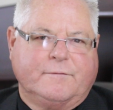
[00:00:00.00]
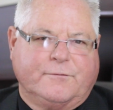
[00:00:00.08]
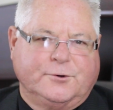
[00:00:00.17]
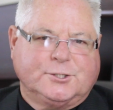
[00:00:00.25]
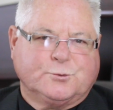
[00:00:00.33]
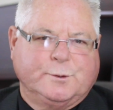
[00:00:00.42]

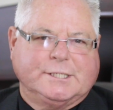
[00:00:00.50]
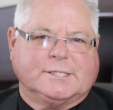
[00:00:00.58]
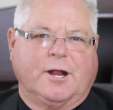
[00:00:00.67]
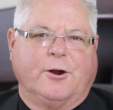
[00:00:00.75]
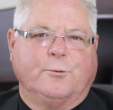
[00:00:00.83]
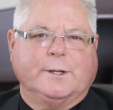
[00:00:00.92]
First, we
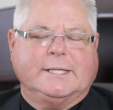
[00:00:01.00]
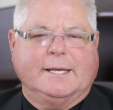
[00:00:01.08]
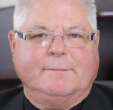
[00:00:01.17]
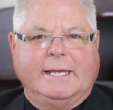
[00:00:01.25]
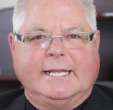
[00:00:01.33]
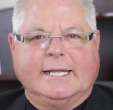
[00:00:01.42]
start with the
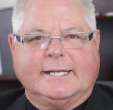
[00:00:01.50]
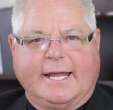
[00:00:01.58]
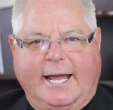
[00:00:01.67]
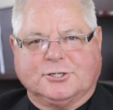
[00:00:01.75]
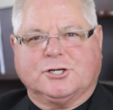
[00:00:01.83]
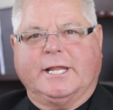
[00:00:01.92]
immediate
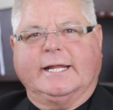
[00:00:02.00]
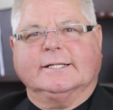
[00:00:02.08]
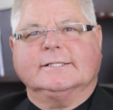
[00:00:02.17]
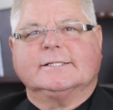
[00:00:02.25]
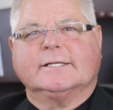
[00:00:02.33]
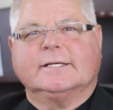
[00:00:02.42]
cash
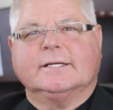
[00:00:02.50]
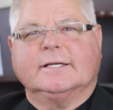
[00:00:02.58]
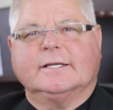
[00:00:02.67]
needs.